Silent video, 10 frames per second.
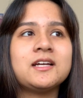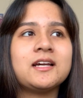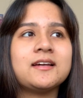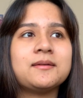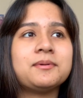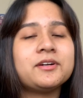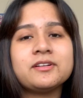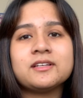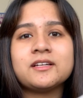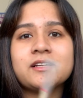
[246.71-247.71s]
And
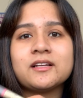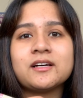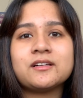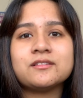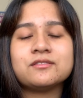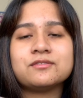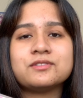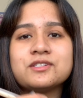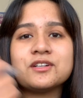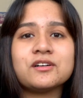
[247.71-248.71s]
apparently, a lot of
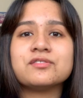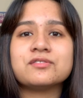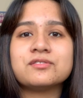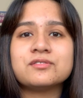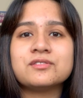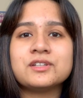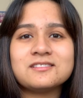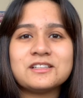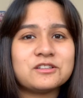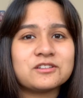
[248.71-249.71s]
stuff
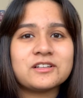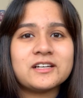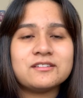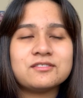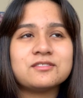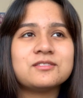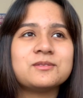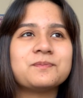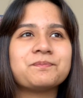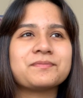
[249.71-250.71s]
in your life
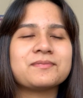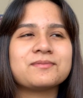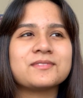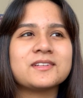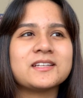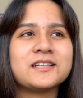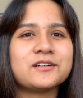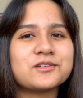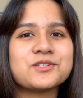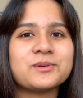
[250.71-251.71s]
can
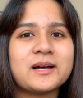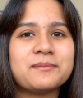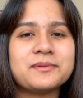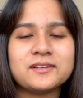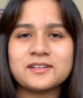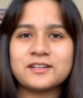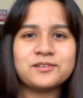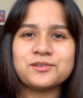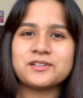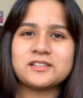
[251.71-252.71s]
also happen. I don't
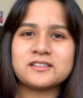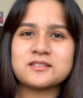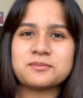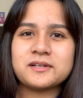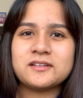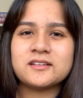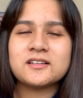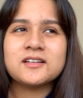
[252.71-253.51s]
know how to explain it.